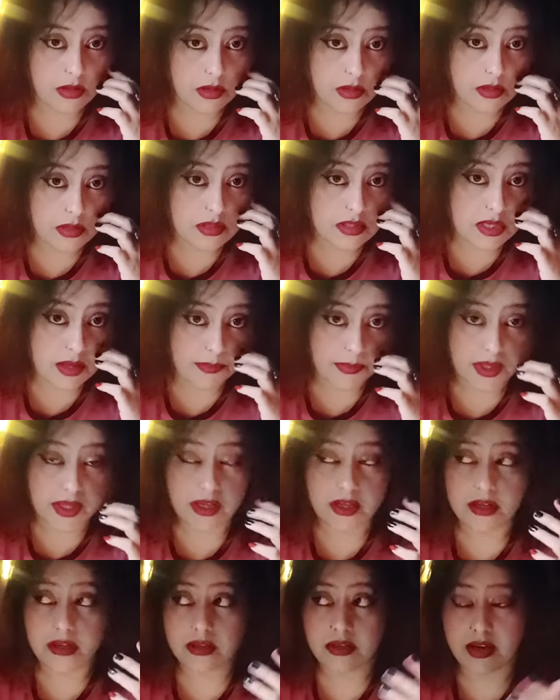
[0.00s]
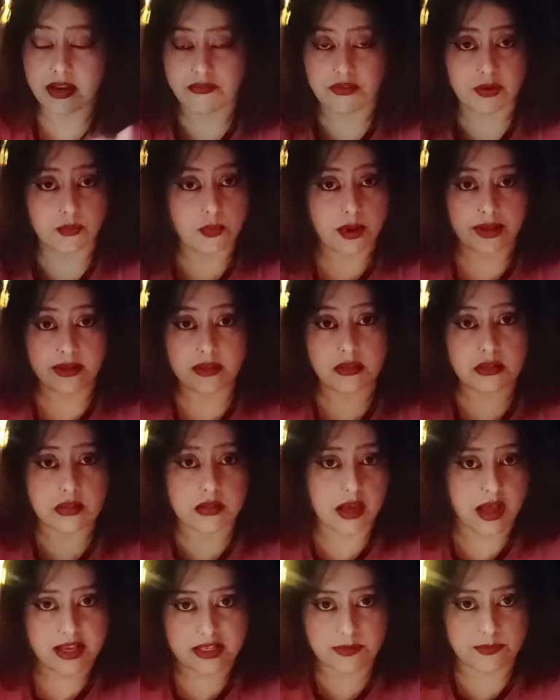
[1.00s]
something never went
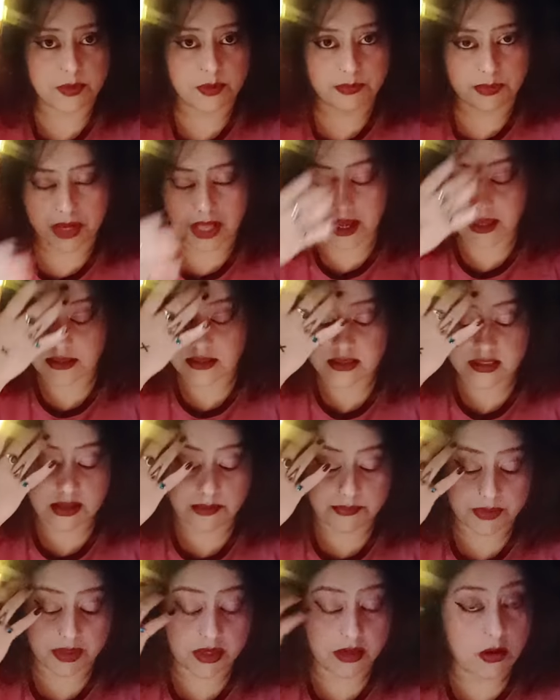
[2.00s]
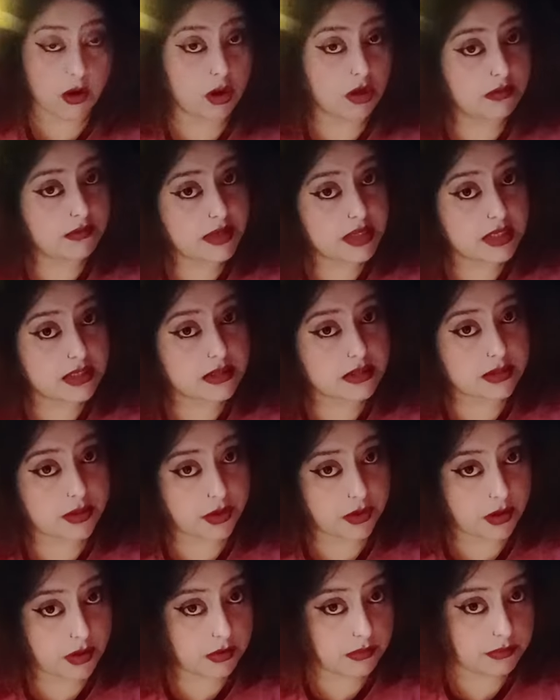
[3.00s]
as per plan. Something always, you
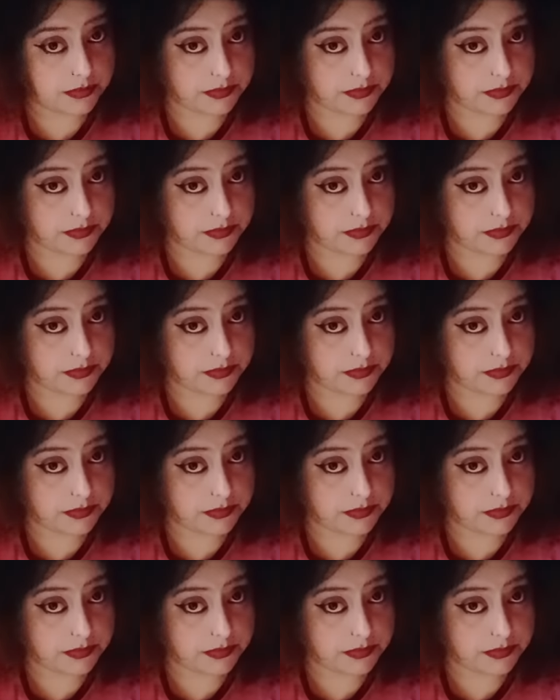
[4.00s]
know,